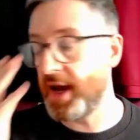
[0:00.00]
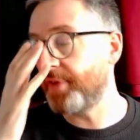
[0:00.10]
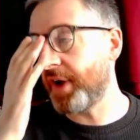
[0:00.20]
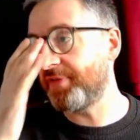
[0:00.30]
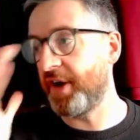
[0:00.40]
I,
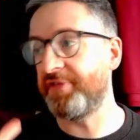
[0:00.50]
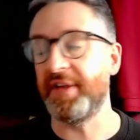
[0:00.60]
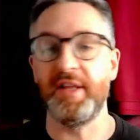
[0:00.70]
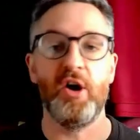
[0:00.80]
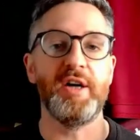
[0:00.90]
I, I think
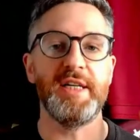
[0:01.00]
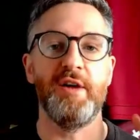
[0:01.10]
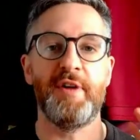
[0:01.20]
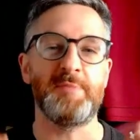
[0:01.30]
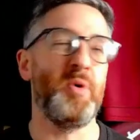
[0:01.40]
the idea of
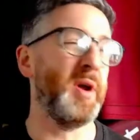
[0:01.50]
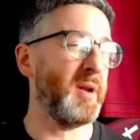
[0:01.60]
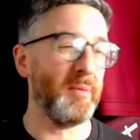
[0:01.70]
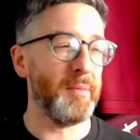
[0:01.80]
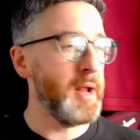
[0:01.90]
us putting
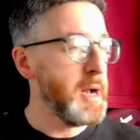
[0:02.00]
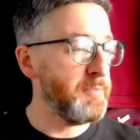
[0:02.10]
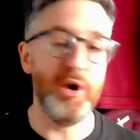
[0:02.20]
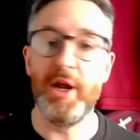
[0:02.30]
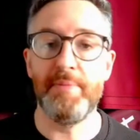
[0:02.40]
on
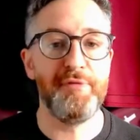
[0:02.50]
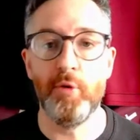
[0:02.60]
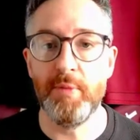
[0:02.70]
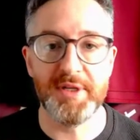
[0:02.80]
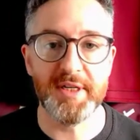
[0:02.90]
brilliant
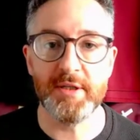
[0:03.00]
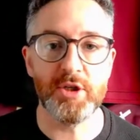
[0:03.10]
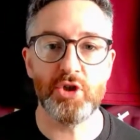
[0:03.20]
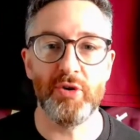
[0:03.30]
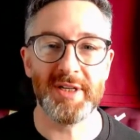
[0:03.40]
performances and
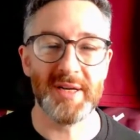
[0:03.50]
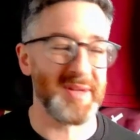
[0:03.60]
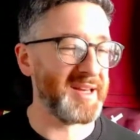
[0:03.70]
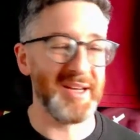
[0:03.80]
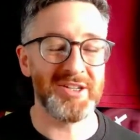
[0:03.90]
destroying teams,
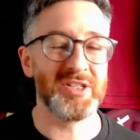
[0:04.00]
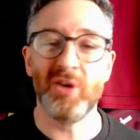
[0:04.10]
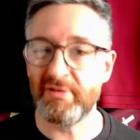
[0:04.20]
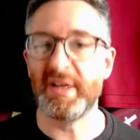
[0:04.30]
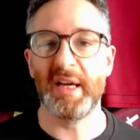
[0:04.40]
it's just not
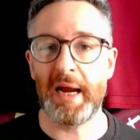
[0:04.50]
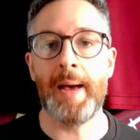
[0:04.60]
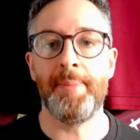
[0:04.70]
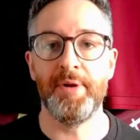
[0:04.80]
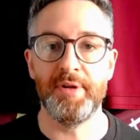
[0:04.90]
really going to happen.